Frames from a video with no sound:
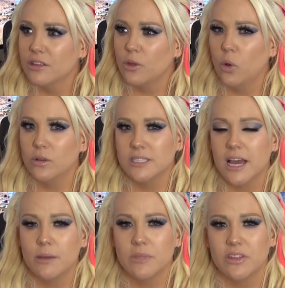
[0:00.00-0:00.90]
the whole
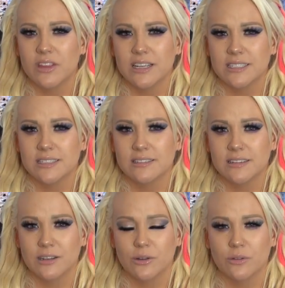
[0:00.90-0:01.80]
time that this,
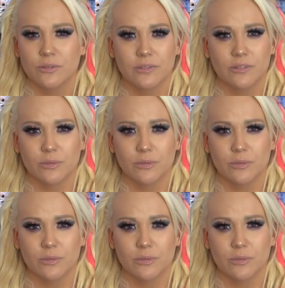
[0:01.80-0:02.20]
you know,